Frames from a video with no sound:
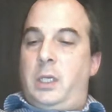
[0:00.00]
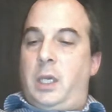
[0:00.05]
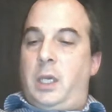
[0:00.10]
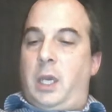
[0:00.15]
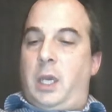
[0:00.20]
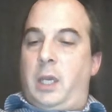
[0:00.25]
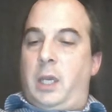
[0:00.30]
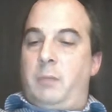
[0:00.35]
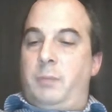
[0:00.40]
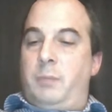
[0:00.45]

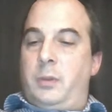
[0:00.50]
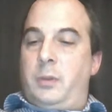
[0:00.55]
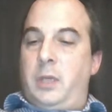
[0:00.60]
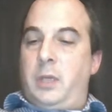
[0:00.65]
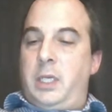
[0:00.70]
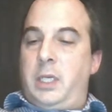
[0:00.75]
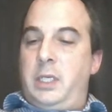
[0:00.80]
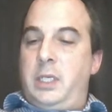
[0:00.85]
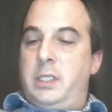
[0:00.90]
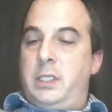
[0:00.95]
And
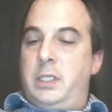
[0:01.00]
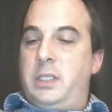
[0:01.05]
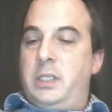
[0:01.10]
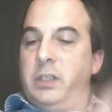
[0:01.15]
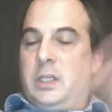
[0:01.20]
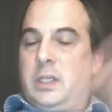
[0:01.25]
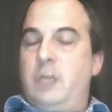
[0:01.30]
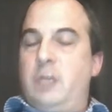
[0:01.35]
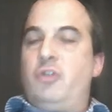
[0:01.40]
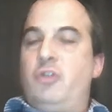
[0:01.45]
by
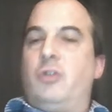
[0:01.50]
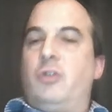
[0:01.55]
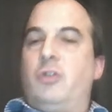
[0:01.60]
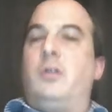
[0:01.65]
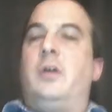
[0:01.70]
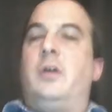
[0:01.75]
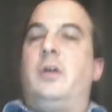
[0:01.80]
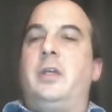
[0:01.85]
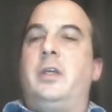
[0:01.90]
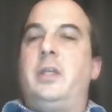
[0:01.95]

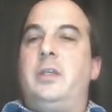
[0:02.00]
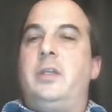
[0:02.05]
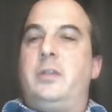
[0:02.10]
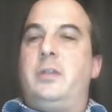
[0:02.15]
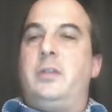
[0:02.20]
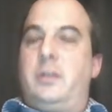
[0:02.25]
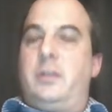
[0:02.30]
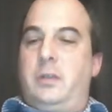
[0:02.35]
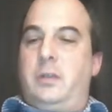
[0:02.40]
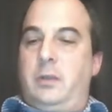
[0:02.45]

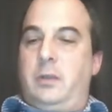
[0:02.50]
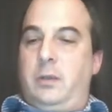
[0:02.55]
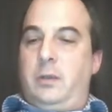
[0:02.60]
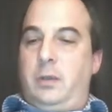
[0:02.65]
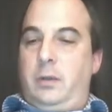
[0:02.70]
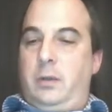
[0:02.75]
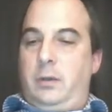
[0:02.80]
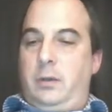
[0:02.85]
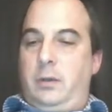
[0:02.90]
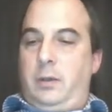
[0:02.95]
decentralized
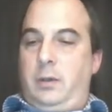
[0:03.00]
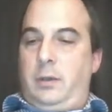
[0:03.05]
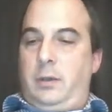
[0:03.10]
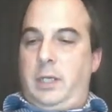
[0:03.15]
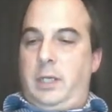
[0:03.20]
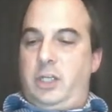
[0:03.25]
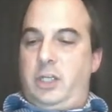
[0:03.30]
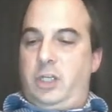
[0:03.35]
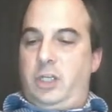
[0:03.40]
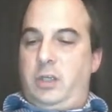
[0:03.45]

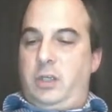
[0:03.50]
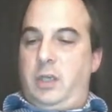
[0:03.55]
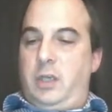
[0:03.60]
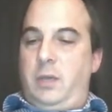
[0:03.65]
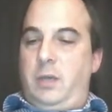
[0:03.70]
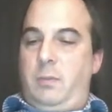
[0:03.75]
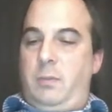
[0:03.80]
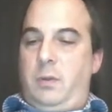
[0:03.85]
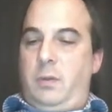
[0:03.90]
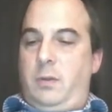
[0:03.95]
ledger,
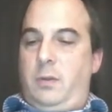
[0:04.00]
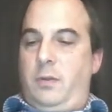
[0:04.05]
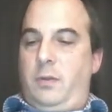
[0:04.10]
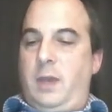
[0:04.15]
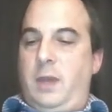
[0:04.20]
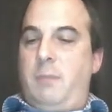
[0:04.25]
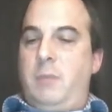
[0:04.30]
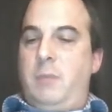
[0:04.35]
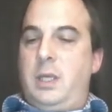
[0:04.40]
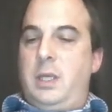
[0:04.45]
that
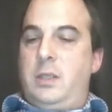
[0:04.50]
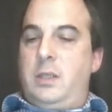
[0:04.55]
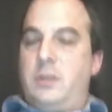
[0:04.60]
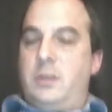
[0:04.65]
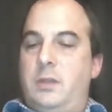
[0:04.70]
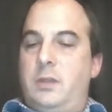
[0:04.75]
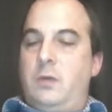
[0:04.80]
means that